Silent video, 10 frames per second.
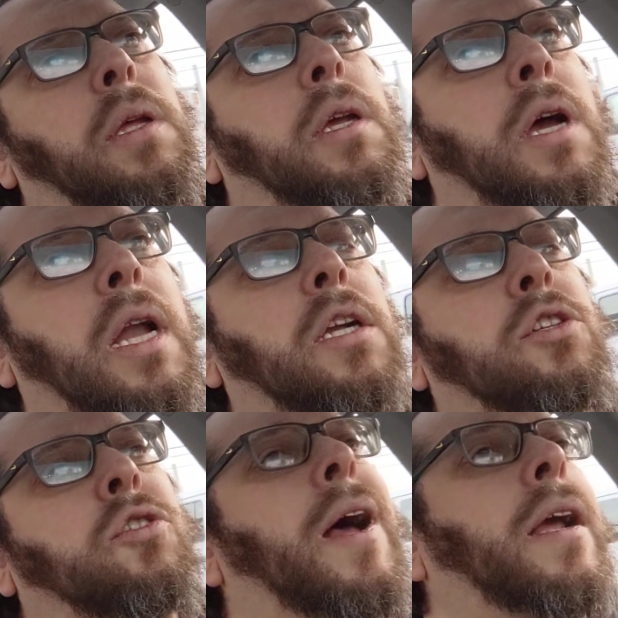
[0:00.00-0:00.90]
kind of
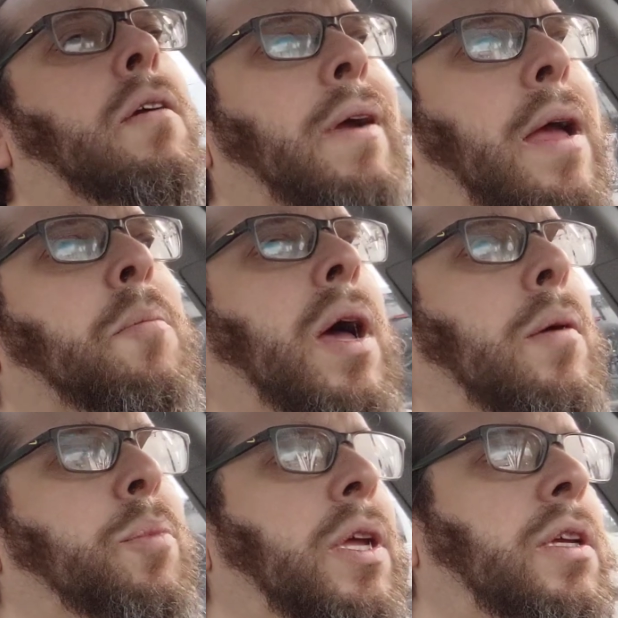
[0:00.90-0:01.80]
try to cram my
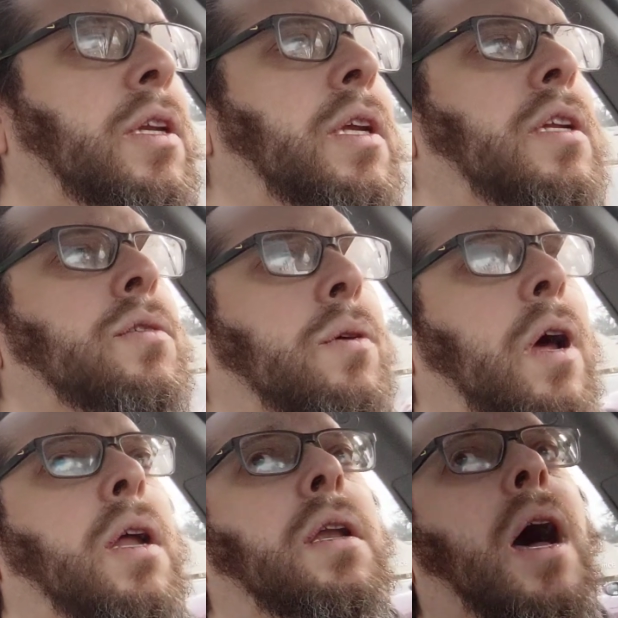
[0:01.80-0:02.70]
opinion into an
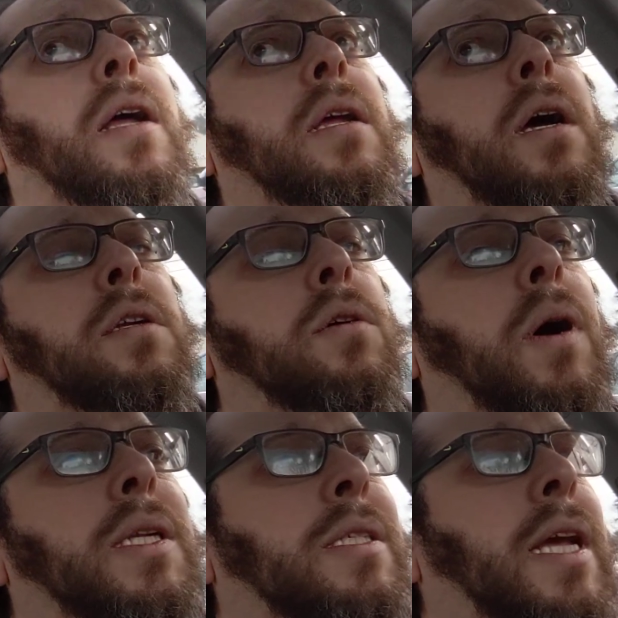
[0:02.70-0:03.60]
unnot,
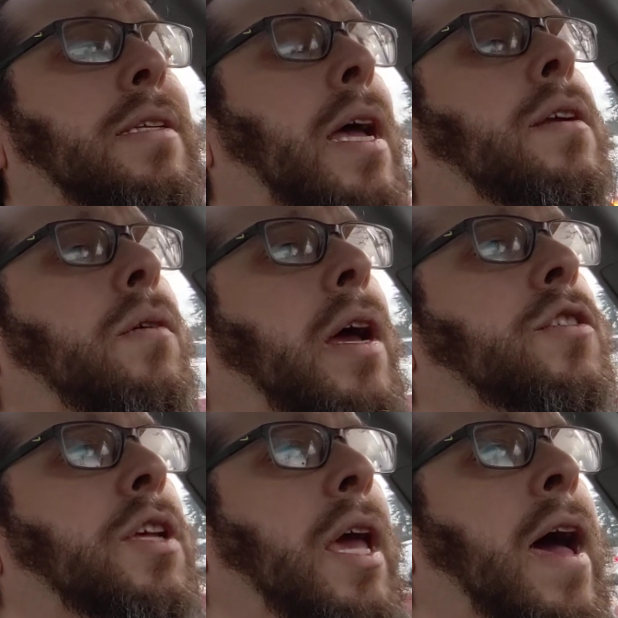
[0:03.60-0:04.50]
unnuanced stance I don't
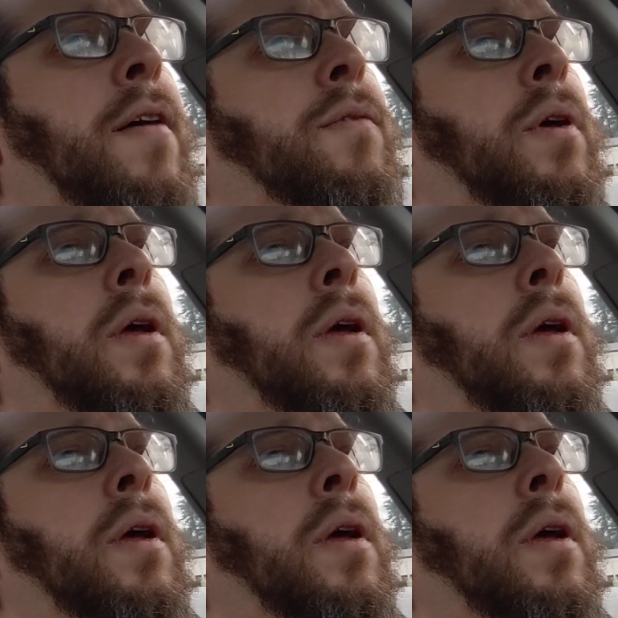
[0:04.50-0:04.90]
actually have.